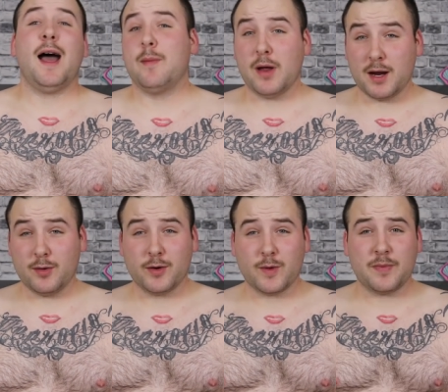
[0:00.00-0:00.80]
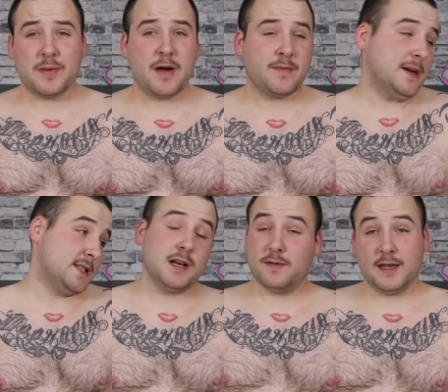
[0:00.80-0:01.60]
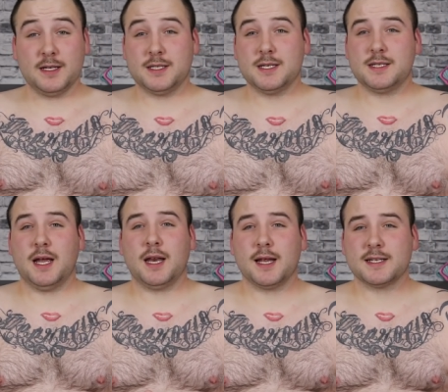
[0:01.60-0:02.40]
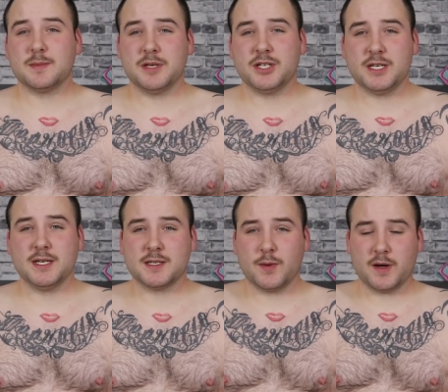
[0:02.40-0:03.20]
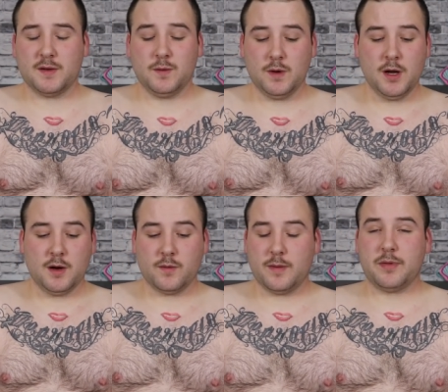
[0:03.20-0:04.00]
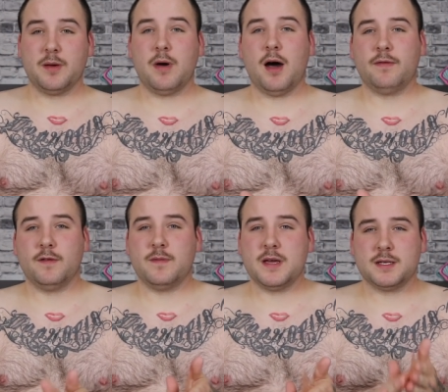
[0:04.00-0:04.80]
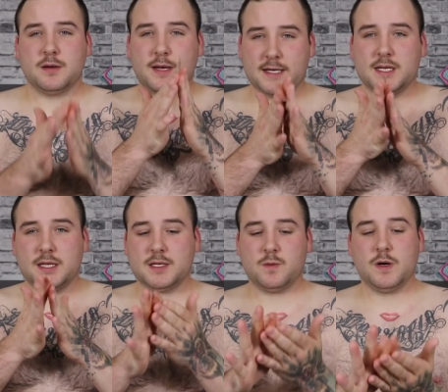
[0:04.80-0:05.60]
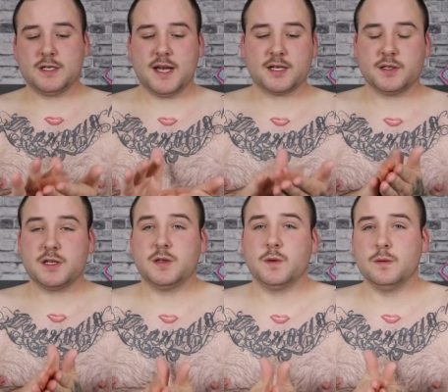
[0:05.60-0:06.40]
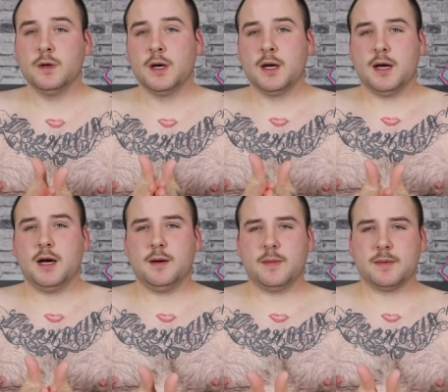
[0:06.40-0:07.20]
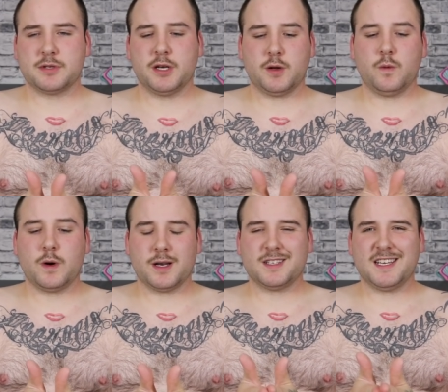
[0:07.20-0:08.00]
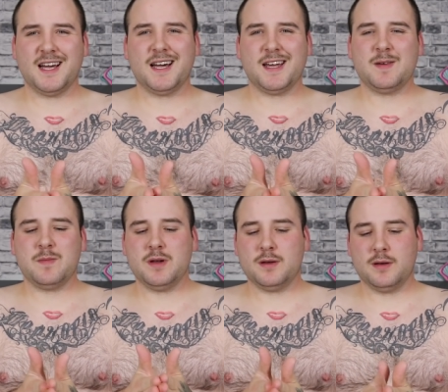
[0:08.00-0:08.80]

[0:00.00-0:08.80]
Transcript: I'm not going to rip them off myself. Kelsey is standing next to me. She is going to rip them off of me. So like I said, this one is actually two, um, but I'm just gonna do one at a time.